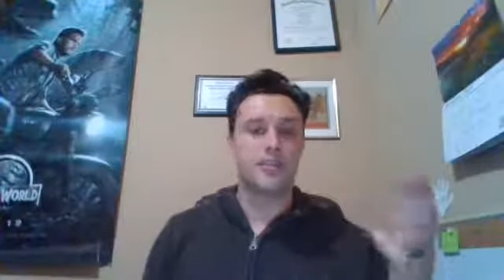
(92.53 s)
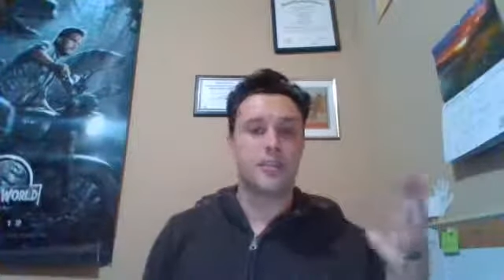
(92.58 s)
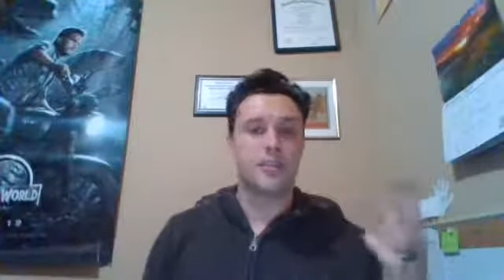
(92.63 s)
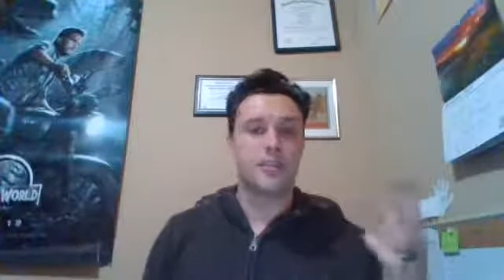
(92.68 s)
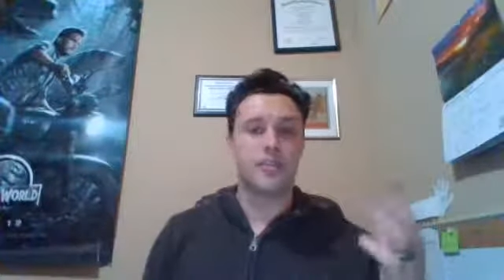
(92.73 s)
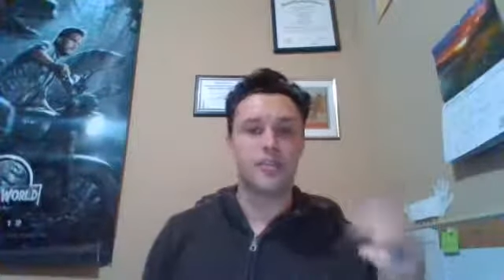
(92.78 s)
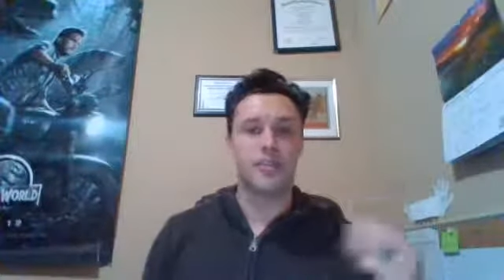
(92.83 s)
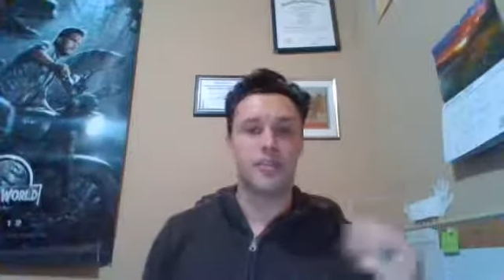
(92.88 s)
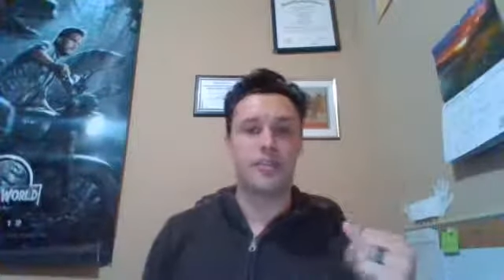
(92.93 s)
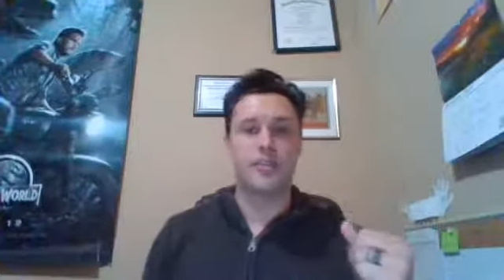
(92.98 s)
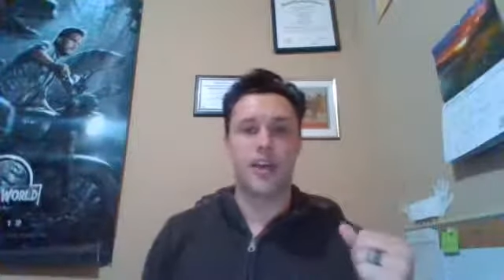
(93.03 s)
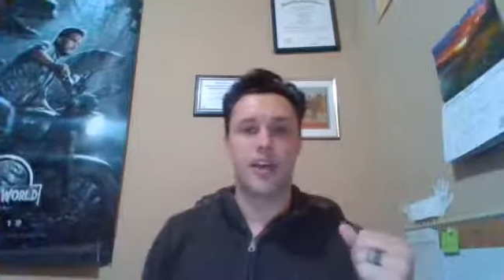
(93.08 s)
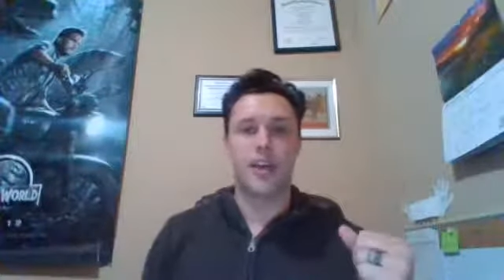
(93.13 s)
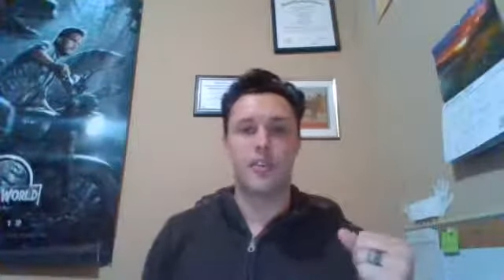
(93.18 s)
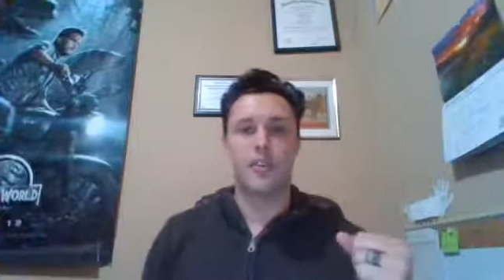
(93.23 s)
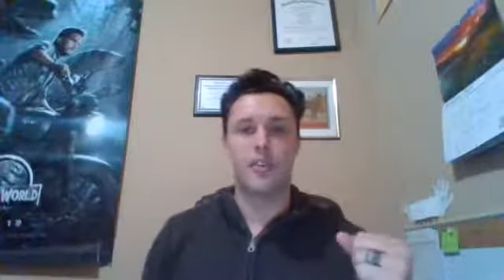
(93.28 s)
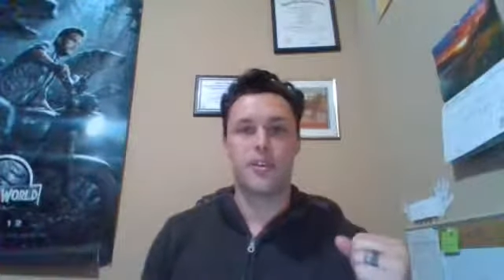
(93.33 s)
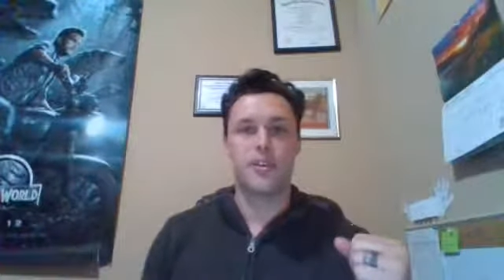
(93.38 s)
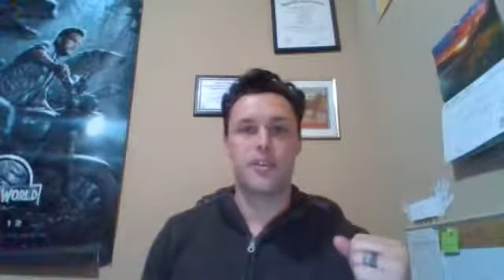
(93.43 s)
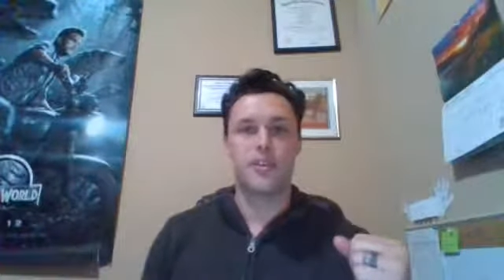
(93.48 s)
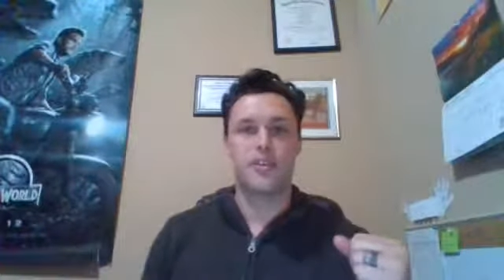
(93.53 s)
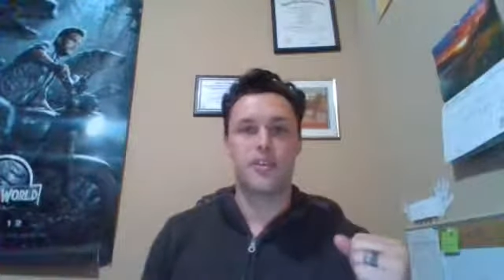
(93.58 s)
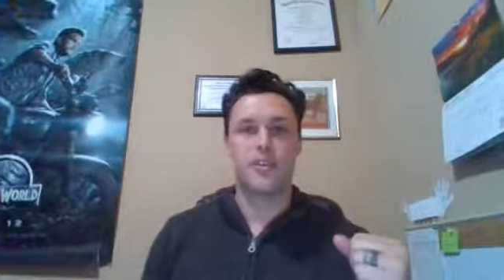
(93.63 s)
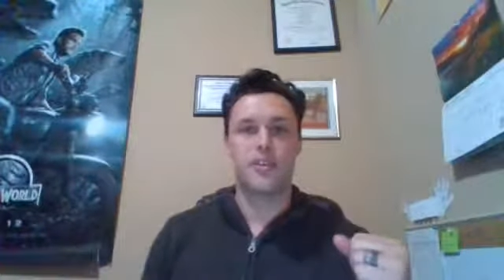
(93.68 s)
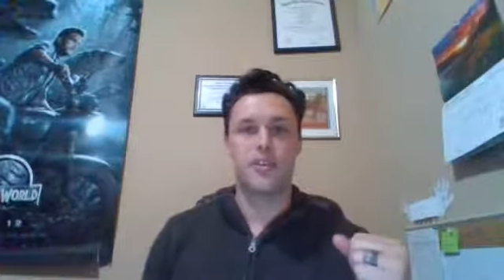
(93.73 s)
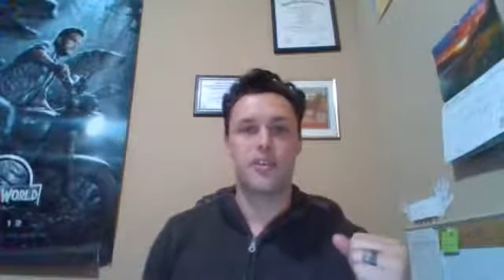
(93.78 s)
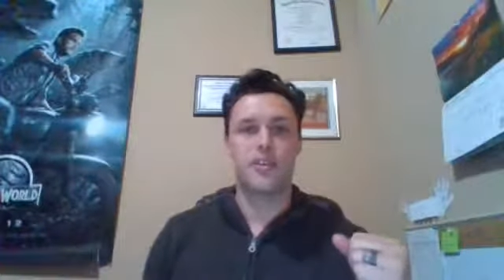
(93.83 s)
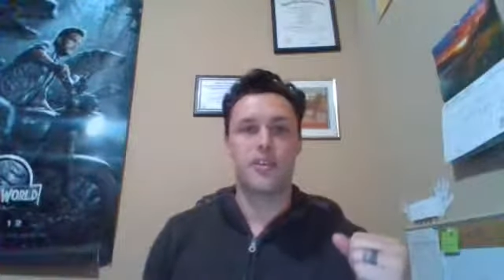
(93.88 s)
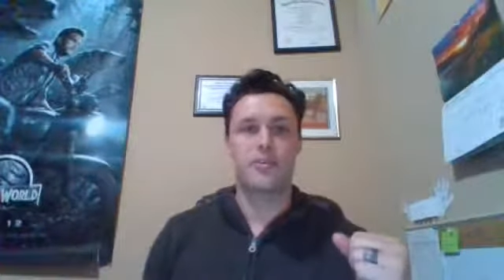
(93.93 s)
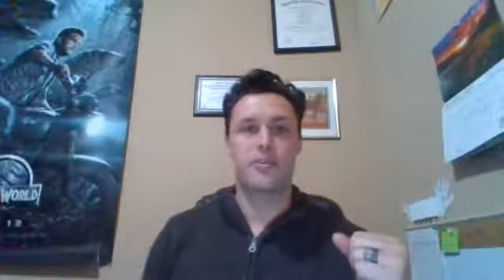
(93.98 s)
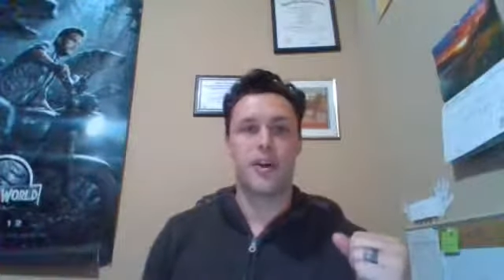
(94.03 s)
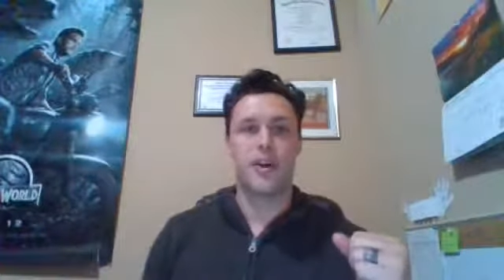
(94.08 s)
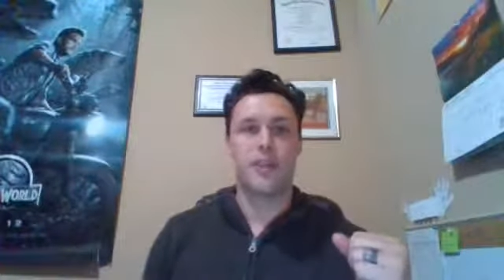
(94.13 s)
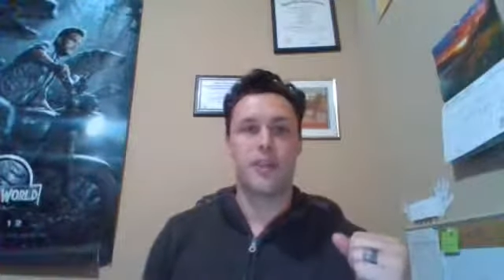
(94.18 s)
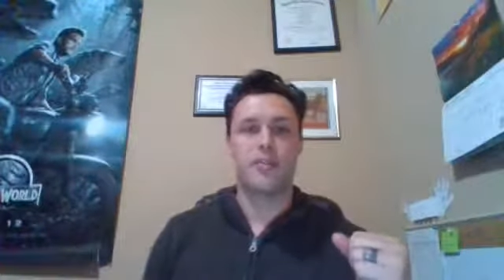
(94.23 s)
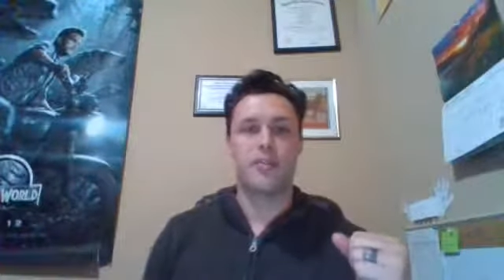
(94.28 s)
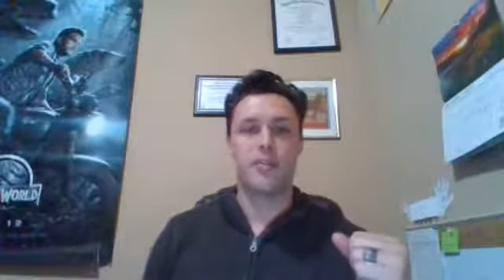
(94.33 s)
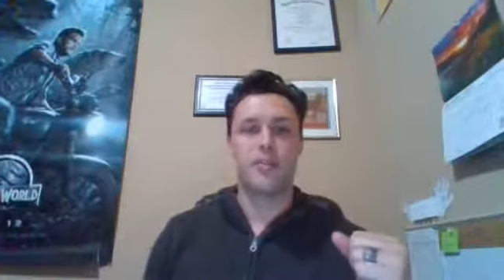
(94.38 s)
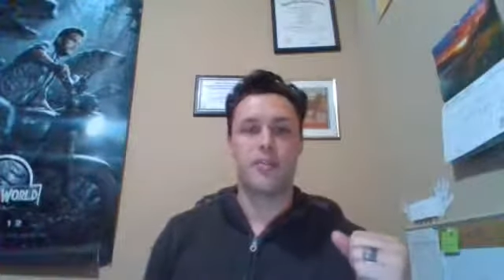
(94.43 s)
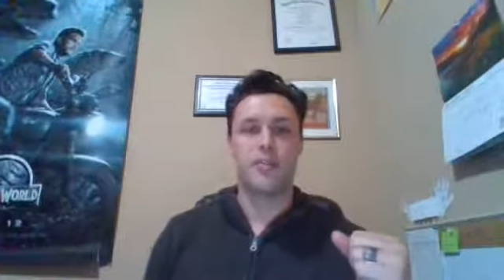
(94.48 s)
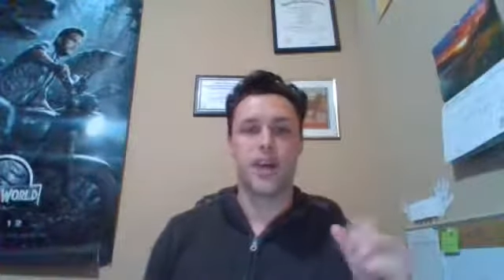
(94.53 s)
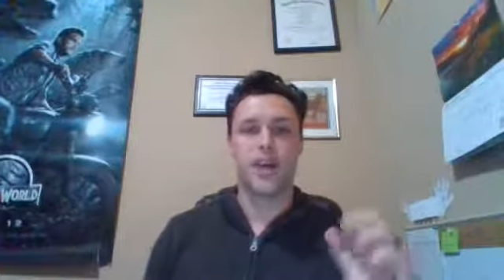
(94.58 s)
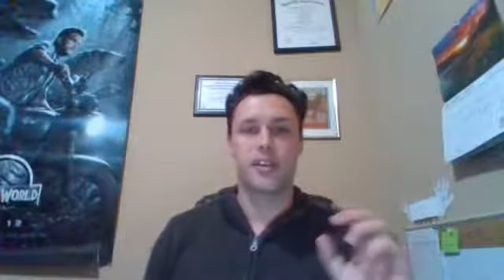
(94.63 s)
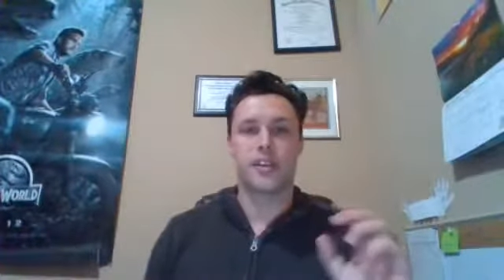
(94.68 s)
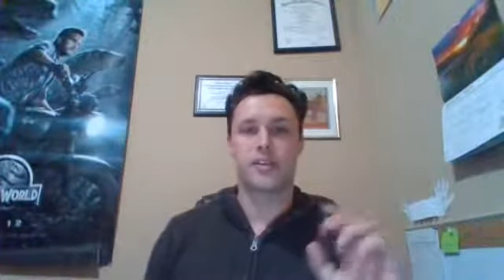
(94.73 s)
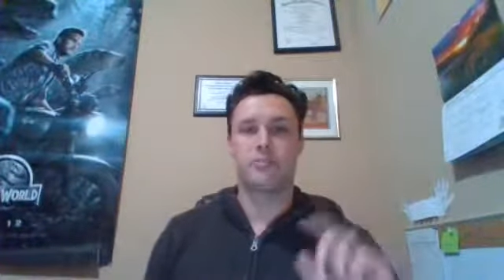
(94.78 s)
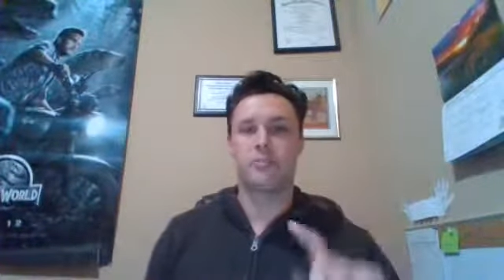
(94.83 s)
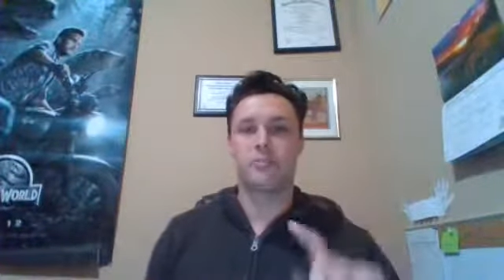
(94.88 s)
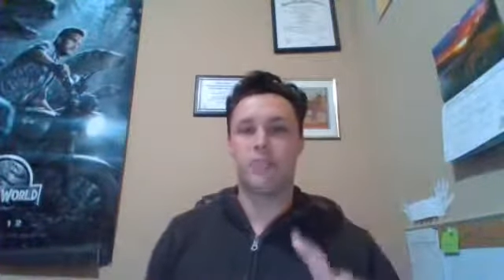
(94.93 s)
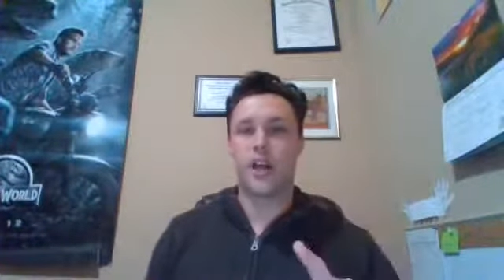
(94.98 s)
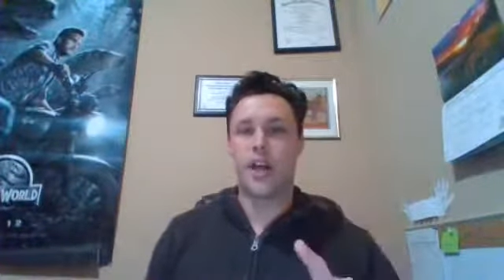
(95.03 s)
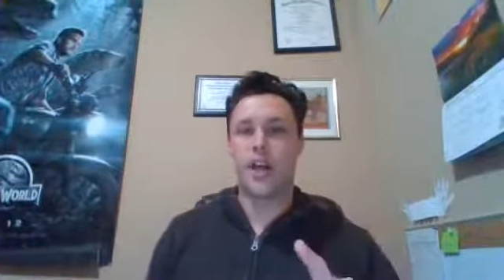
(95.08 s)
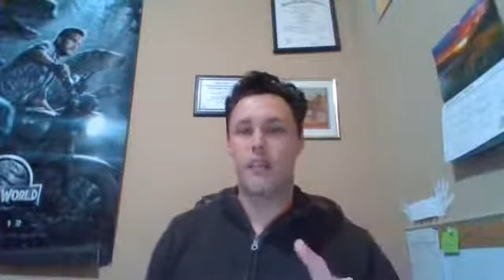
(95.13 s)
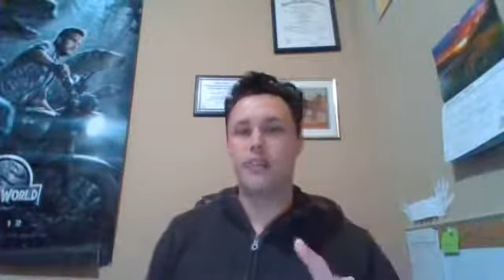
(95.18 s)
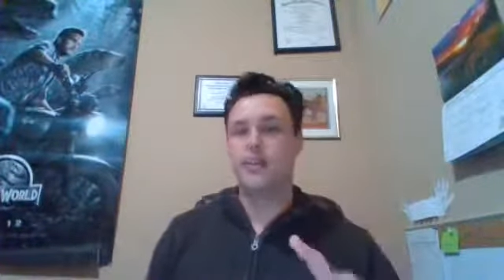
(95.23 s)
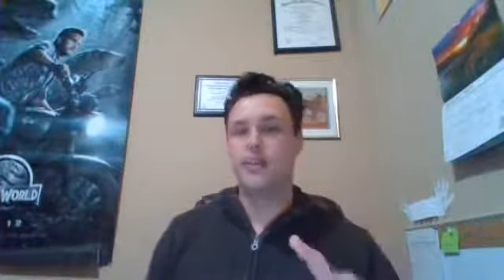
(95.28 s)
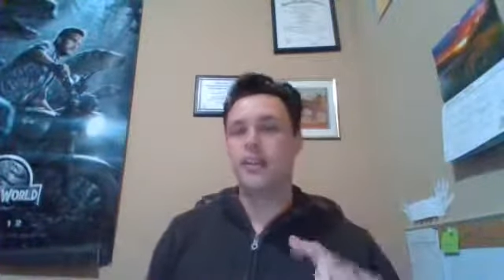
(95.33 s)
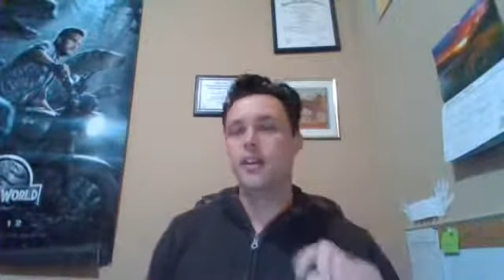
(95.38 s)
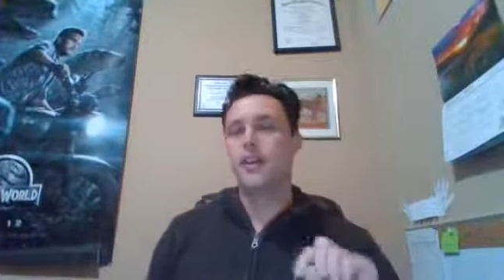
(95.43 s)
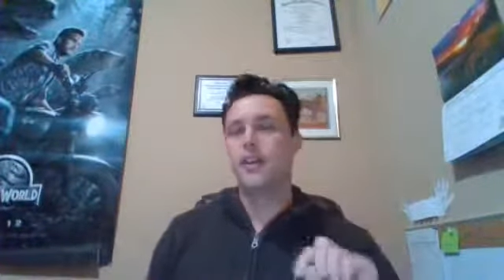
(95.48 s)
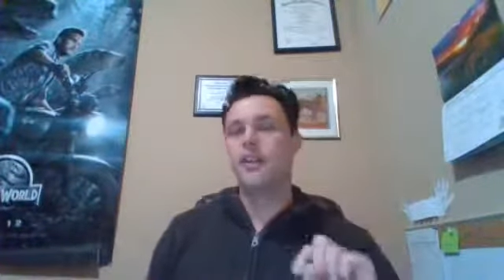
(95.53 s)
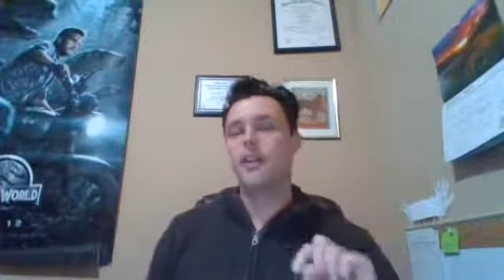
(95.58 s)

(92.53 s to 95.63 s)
most of the time we still buy the big bags. But